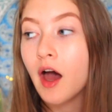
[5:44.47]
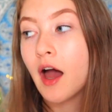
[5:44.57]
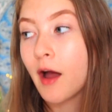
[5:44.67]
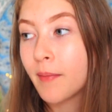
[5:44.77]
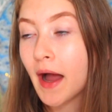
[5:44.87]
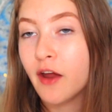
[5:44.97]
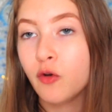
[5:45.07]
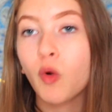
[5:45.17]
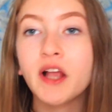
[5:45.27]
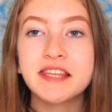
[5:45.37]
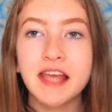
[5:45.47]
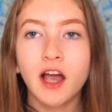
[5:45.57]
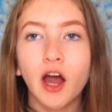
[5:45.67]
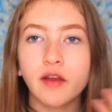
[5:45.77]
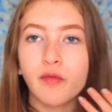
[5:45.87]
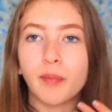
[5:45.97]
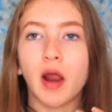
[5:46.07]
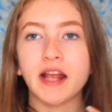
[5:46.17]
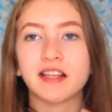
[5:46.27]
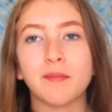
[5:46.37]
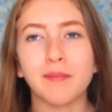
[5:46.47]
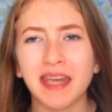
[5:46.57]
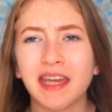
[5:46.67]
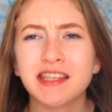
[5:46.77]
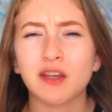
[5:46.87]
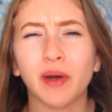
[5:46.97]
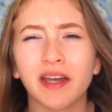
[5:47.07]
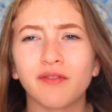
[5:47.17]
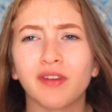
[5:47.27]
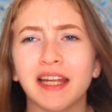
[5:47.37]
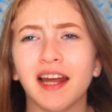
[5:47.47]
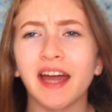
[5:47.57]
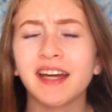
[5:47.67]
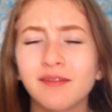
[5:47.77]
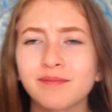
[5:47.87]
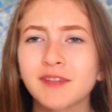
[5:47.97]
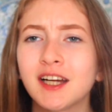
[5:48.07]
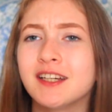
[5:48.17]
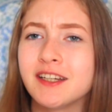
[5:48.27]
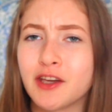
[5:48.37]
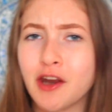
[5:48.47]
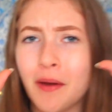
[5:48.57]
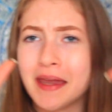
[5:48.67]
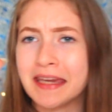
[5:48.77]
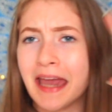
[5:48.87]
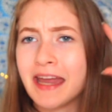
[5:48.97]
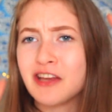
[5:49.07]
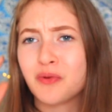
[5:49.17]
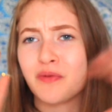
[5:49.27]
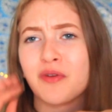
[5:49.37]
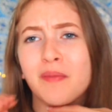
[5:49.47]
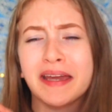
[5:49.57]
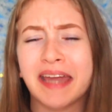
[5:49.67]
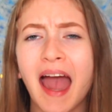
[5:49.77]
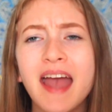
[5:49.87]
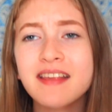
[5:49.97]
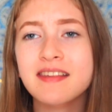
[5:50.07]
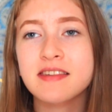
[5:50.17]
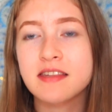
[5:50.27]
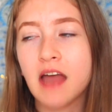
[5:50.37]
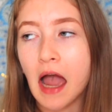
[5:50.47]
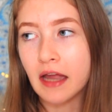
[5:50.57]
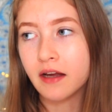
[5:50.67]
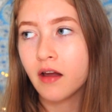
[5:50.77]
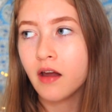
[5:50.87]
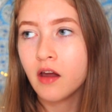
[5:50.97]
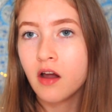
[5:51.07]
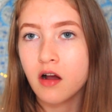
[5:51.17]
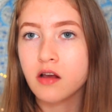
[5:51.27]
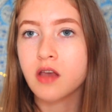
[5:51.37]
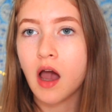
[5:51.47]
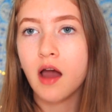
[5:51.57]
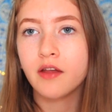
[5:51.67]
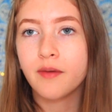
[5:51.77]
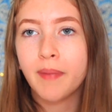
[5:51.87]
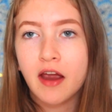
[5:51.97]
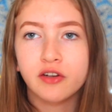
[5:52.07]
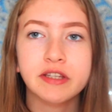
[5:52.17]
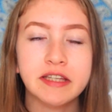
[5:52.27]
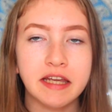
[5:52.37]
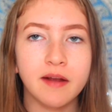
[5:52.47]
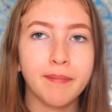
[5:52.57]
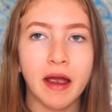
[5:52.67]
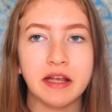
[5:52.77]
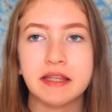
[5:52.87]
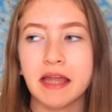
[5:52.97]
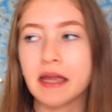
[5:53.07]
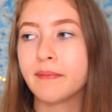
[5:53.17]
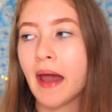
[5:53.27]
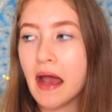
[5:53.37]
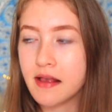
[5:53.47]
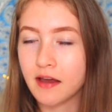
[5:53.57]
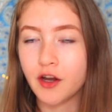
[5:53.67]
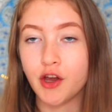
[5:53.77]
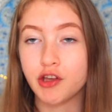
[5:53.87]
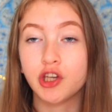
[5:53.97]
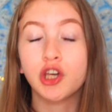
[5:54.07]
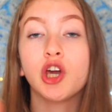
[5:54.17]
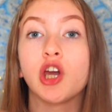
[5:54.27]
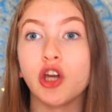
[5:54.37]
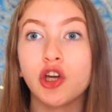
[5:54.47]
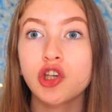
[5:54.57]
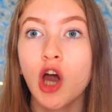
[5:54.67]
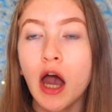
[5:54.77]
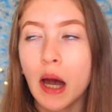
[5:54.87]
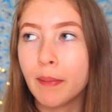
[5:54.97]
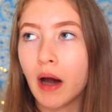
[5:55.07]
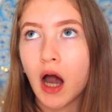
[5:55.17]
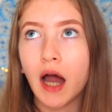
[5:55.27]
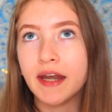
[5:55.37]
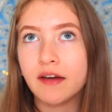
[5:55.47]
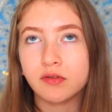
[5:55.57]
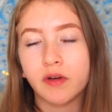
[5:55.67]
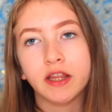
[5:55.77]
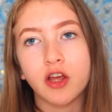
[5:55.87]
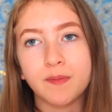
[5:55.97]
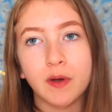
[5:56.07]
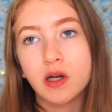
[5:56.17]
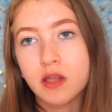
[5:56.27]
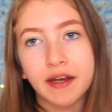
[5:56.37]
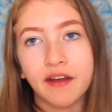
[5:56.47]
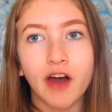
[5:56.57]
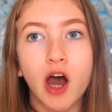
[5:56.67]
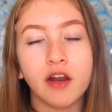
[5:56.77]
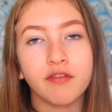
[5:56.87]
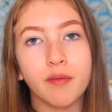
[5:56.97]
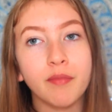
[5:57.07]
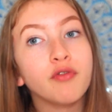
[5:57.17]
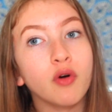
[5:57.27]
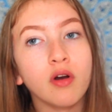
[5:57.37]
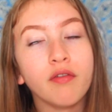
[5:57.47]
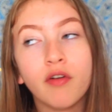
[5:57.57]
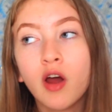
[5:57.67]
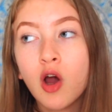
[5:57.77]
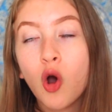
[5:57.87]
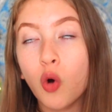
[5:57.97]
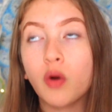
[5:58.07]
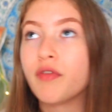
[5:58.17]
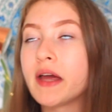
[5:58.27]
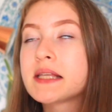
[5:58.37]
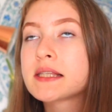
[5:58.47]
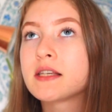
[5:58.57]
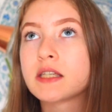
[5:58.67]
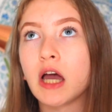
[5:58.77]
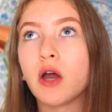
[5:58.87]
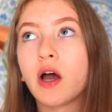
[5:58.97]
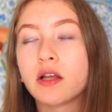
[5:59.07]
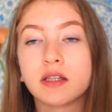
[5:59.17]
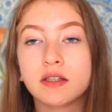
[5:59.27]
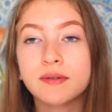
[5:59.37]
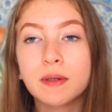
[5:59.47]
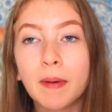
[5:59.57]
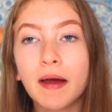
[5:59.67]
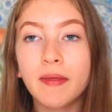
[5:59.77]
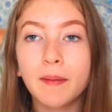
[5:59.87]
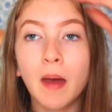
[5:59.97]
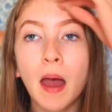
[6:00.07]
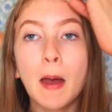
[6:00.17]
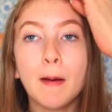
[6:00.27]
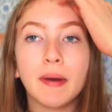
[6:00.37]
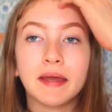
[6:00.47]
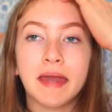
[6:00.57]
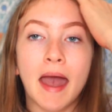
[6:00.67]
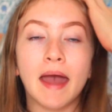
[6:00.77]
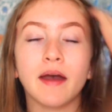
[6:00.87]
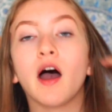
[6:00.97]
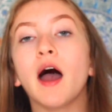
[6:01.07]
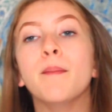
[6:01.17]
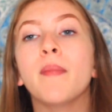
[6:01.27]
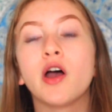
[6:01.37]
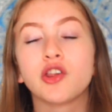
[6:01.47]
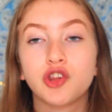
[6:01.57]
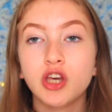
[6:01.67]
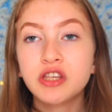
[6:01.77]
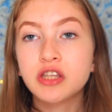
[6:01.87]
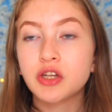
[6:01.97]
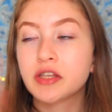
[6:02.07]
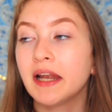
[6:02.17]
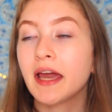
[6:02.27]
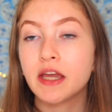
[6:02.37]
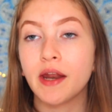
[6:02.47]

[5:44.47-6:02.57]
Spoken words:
and ones that kind of apply to me, so I can really like, you know, engage with them, I guess. Like, cause the Berenstain and Berenstain Bears, I know it's huge, but I never read those books. I've never heard of them before of all of this, so I didn't talk about them. But yeah, just to let